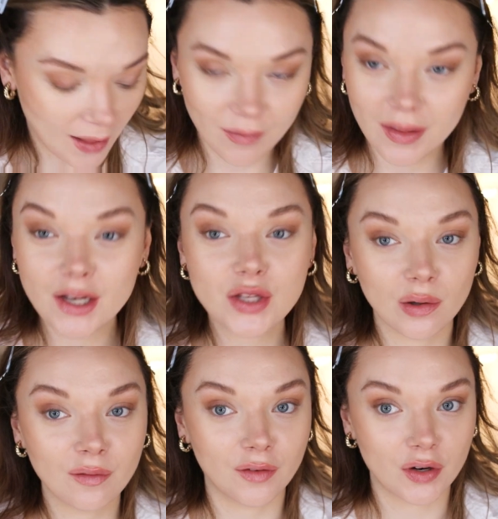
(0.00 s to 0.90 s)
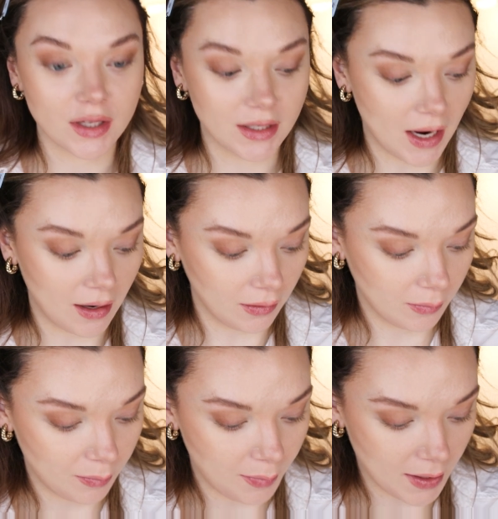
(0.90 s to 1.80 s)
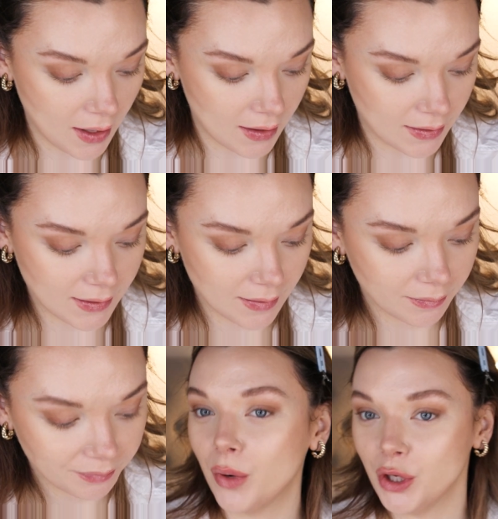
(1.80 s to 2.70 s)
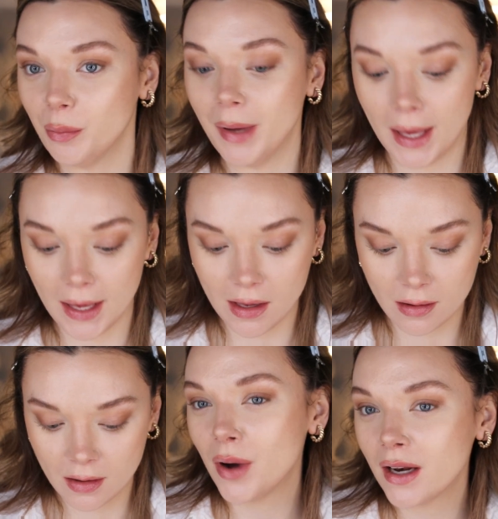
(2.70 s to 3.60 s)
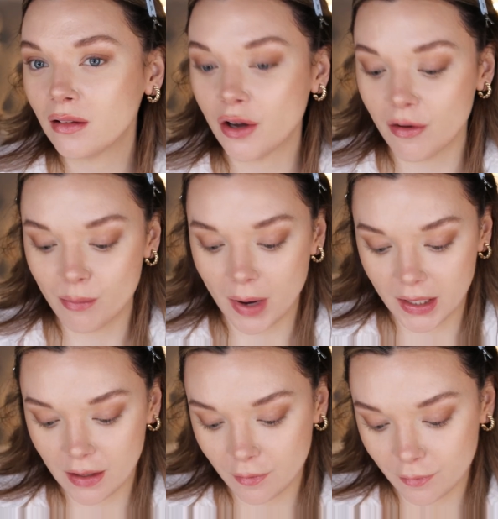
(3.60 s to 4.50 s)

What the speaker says: I love that it's so versatile, because when you pay quite a lot of money